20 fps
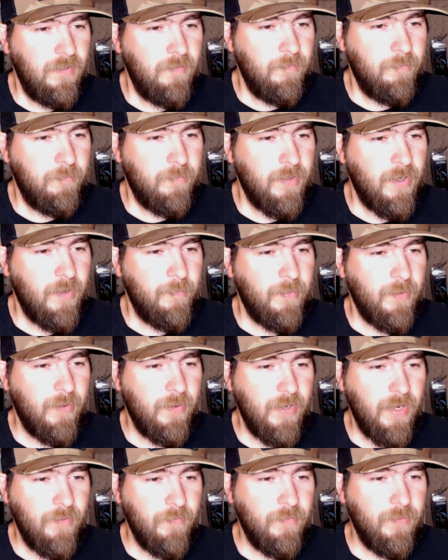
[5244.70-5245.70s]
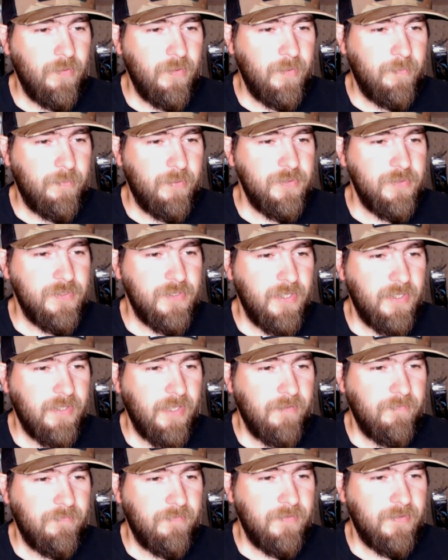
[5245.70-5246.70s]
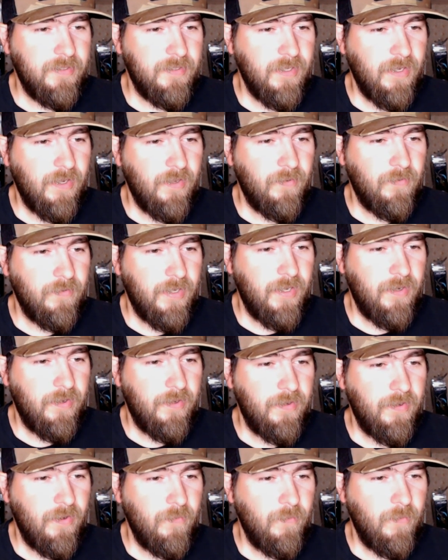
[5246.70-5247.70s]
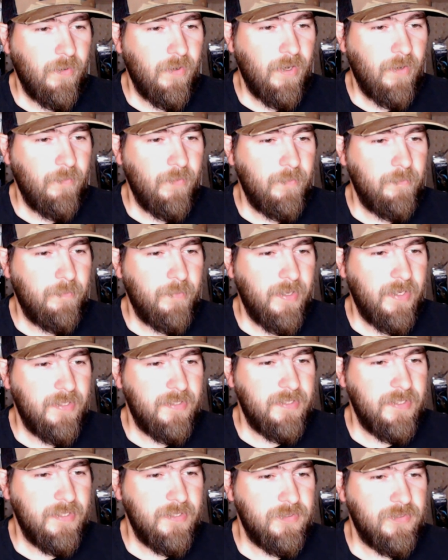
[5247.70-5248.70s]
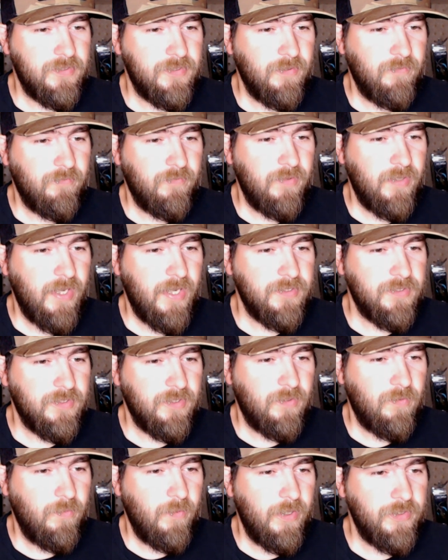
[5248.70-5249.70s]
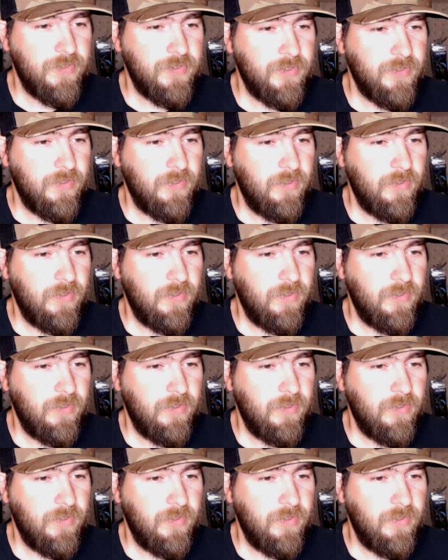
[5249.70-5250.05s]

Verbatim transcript: Paul Bird, I really appreciate that fifty dollars out of nowhere. I wasn't paying attention, so if he asked a question.